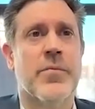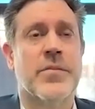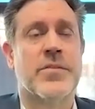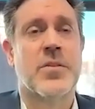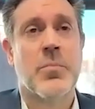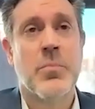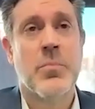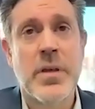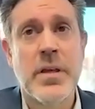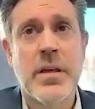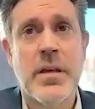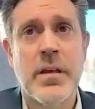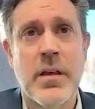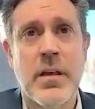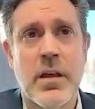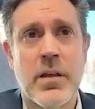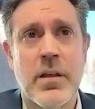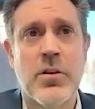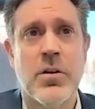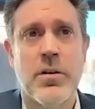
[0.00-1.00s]
to
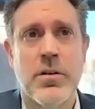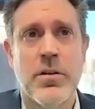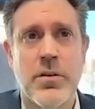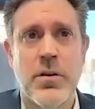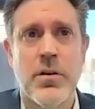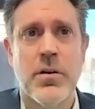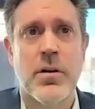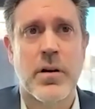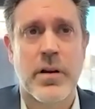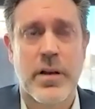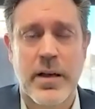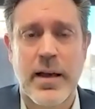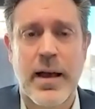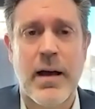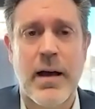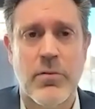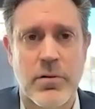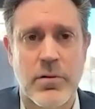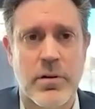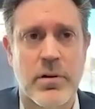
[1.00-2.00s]
me, your your
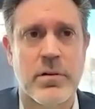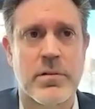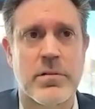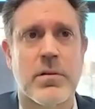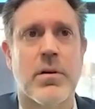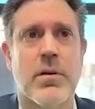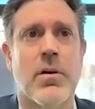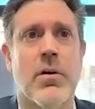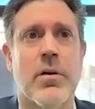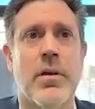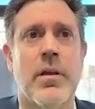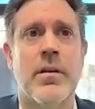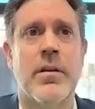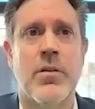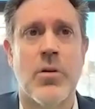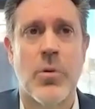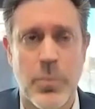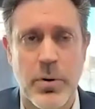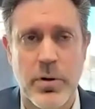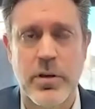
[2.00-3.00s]
accountant and
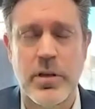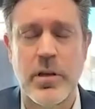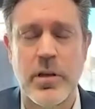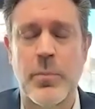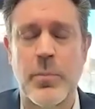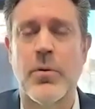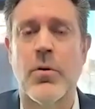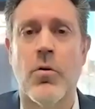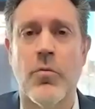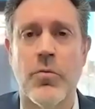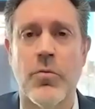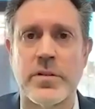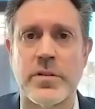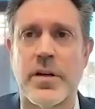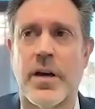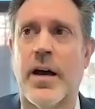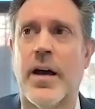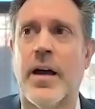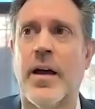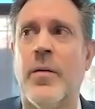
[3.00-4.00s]
your bookkeeper over
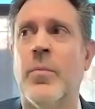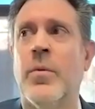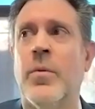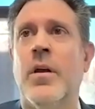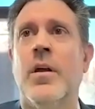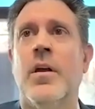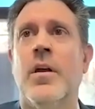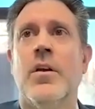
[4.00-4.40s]
time